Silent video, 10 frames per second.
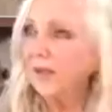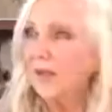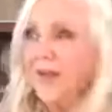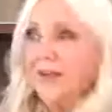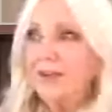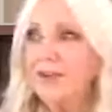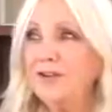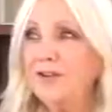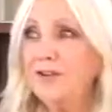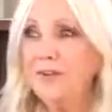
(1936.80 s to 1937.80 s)
I
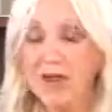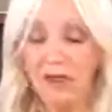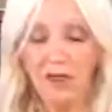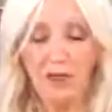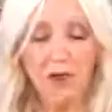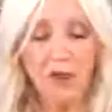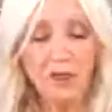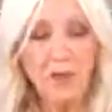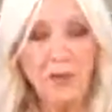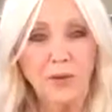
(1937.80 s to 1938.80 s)

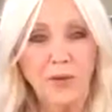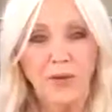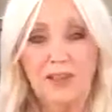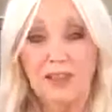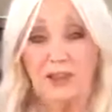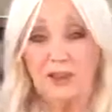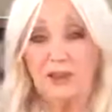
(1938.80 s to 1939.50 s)
can do one more question.